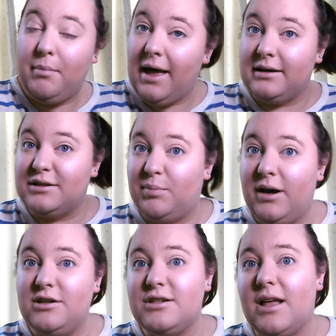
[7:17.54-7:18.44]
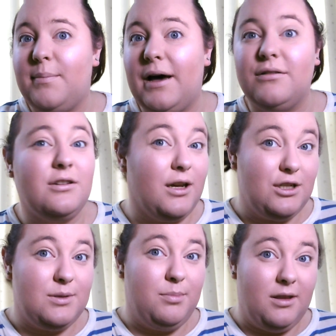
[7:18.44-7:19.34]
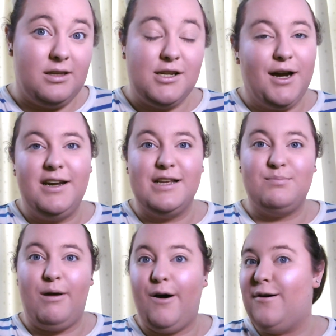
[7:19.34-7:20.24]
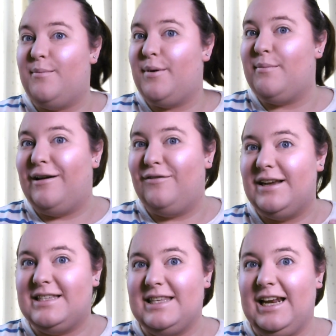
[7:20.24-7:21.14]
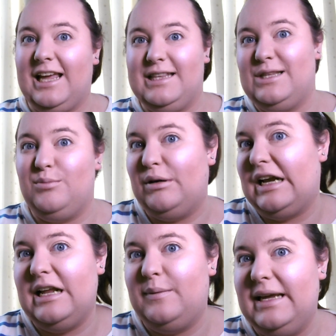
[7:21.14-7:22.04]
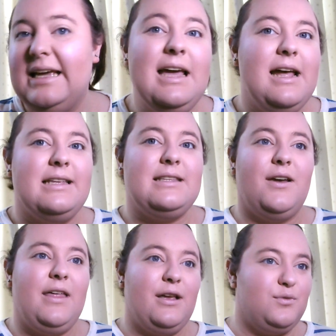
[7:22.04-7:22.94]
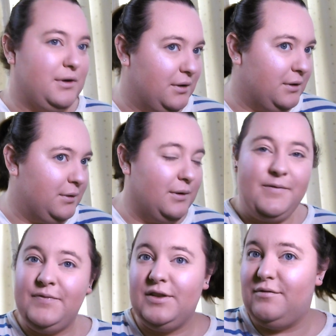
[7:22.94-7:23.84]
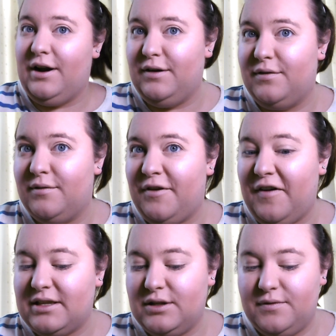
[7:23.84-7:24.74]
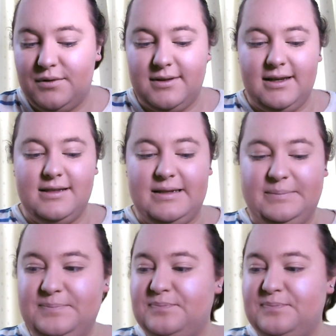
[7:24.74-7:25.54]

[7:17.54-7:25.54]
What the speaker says: packs a punch, that powder, and I just put the tiniest bit on, but my face is looking super glowy. So that's real cool. Ready for the festival season.